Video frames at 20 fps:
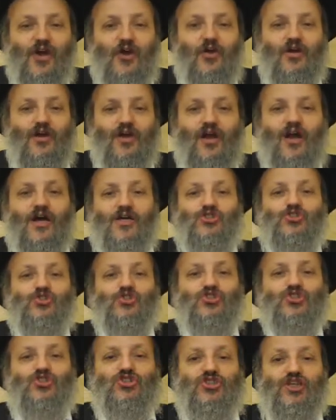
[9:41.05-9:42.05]
and God
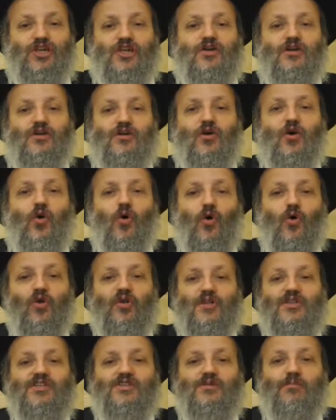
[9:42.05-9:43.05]
should share
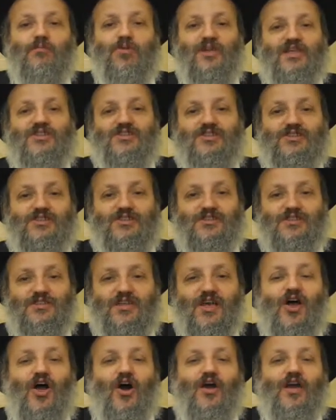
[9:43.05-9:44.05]
all His blessings
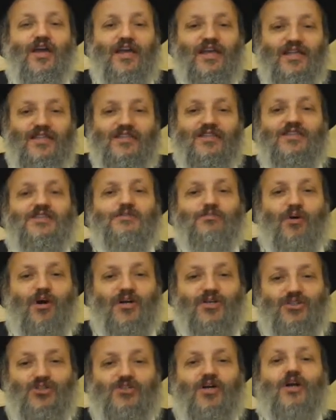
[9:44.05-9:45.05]
in this
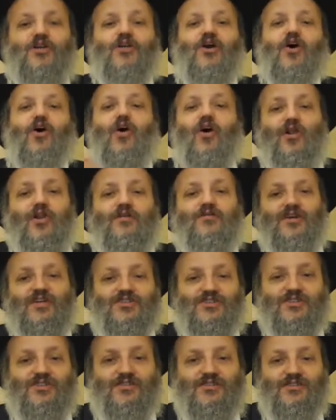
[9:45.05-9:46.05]
parsha on all of
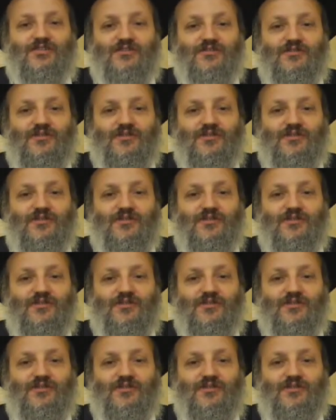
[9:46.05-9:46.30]
us.